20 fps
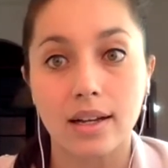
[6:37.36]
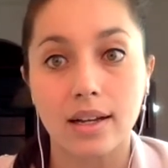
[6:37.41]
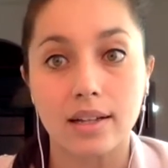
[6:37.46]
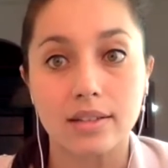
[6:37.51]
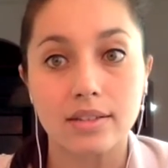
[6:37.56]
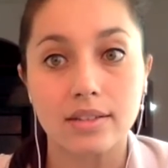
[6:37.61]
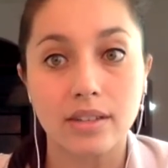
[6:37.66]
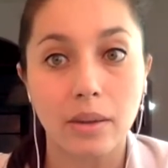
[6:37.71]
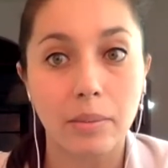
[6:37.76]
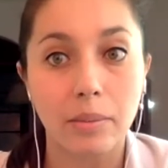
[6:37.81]

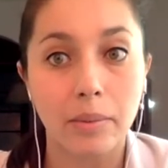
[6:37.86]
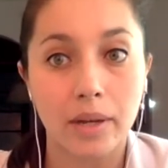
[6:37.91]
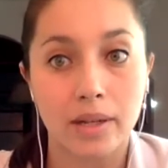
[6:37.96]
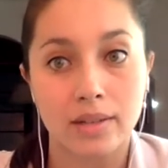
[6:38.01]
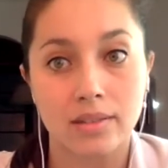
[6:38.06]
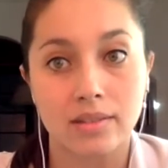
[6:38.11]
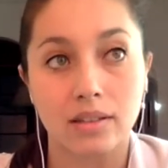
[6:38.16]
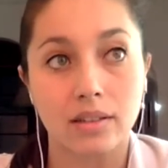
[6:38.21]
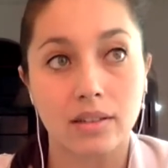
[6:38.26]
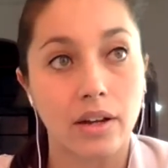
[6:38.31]
Some
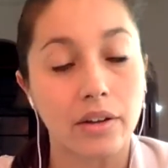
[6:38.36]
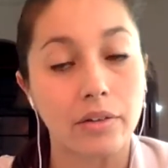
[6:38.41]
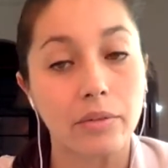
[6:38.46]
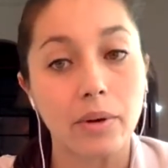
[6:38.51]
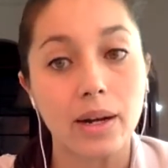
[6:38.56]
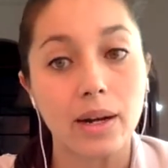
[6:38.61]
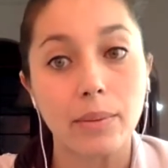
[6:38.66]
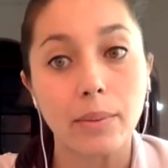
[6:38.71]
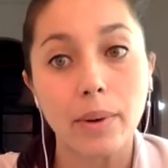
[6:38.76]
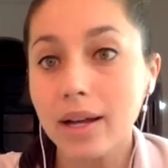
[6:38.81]
months are going
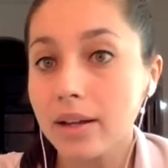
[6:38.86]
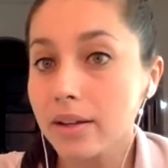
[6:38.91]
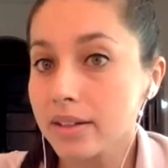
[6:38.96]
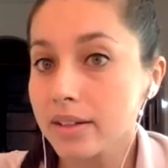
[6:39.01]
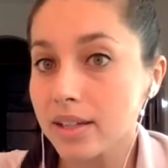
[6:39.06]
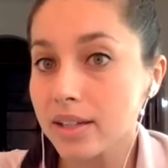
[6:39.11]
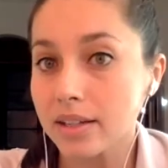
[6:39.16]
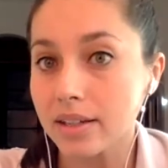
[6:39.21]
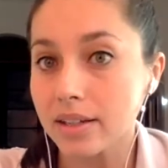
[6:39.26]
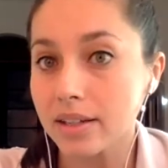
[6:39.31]
really well,
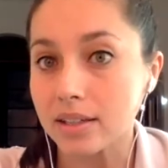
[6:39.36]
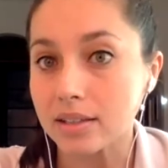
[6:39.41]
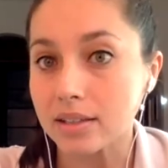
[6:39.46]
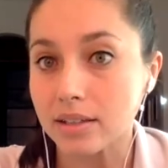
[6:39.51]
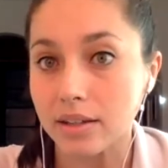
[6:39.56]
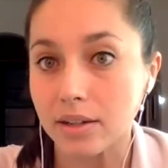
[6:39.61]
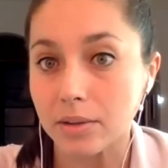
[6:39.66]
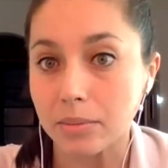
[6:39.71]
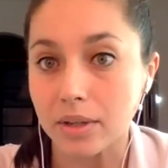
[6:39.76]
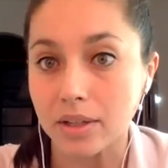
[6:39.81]
and then there's
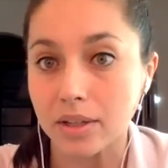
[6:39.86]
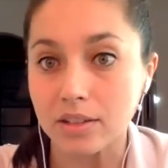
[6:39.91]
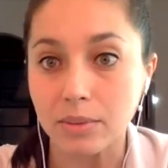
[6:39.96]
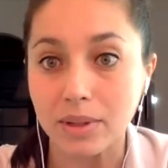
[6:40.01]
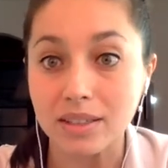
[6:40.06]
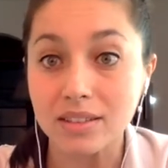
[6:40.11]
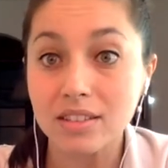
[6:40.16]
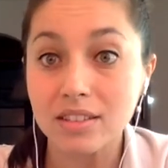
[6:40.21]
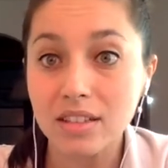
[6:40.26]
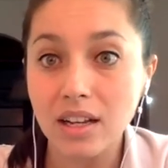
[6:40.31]
other months
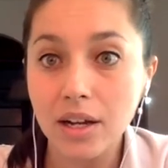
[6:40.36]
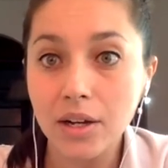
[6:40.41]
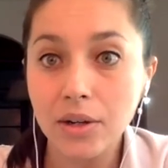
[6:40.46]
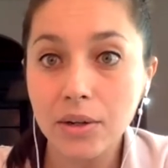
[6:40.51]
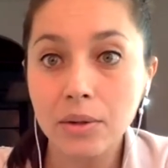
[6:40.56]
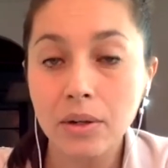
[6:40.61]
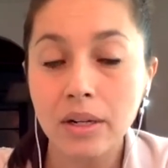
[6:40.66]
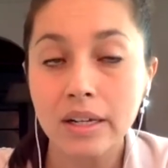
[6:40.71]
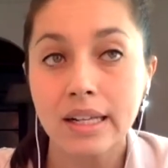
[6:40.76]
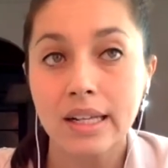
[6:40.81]
where it's
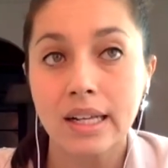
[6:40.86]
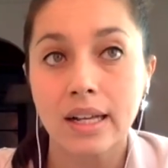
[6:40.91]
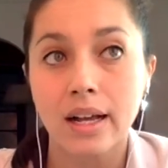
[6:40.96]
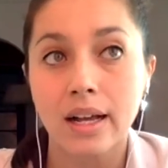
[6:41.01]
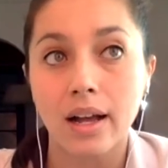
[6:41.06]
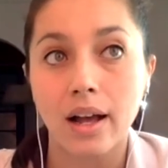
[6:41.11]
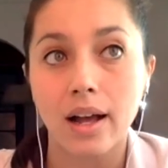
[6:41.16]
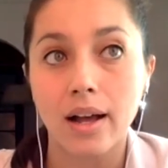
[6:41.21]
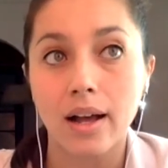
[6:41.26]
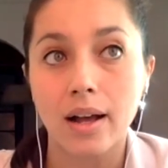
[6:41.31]
slow,
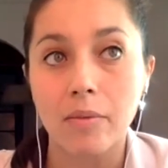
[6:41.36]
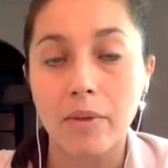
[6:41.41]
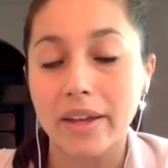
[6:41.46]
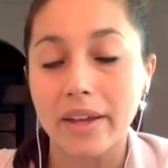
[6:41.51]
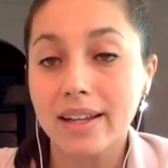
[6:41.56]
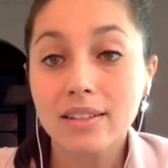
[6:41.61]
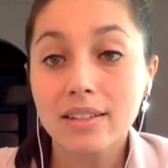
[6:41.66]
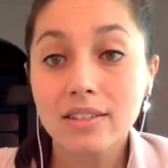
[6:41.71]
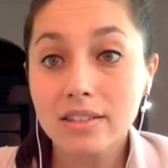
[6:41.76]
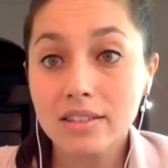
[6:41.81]

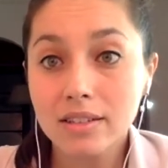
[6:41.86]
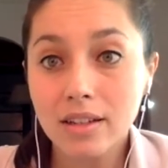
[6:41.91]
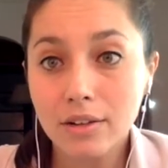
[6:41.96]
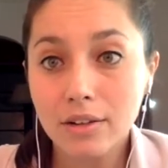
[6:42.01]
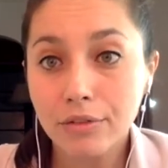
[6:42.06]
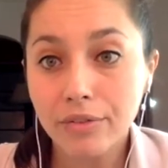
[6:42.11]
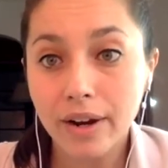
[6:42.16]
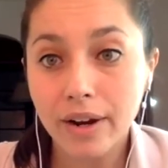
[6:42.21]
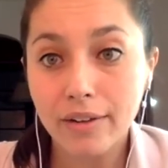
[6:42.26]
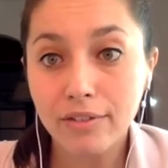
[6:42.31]
and that's just
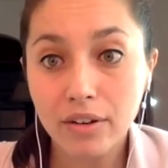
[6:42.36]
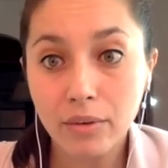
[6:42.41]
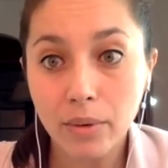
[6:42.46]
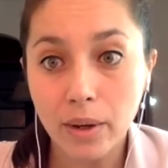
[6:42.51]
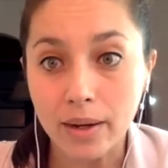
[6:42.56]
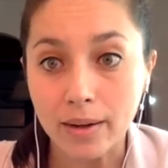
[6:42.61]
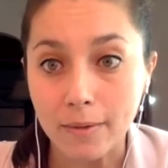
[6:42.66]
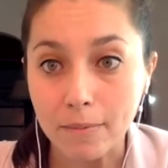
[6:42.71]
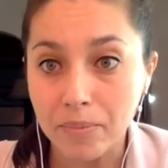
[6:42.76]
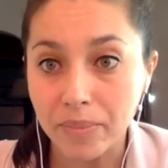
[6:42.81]
not for
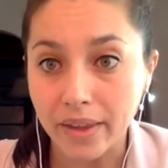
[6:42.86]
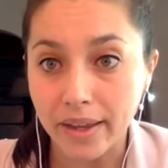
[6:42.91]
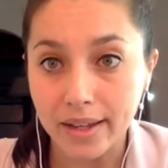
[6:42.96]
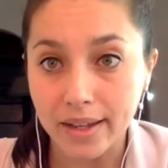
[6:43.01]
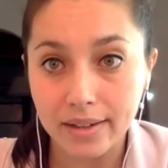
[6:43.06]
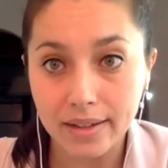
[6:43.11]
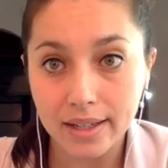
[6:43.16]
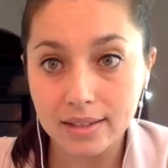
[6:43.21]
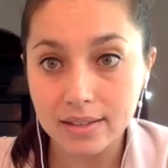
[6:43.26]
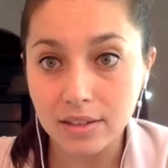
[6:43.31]
everyone,
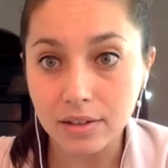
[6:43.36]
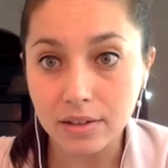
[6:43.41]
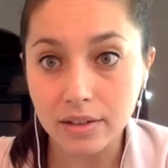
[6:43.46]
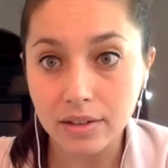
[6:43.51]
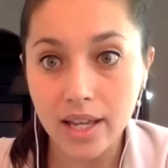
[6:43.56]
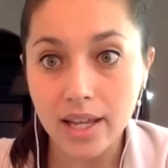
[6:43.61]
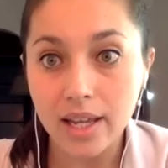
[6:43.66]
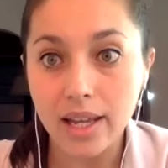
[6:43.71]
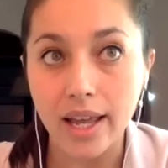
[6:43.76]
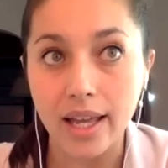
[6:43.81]
and that's
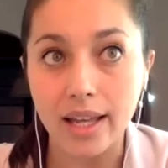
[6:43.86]
okay.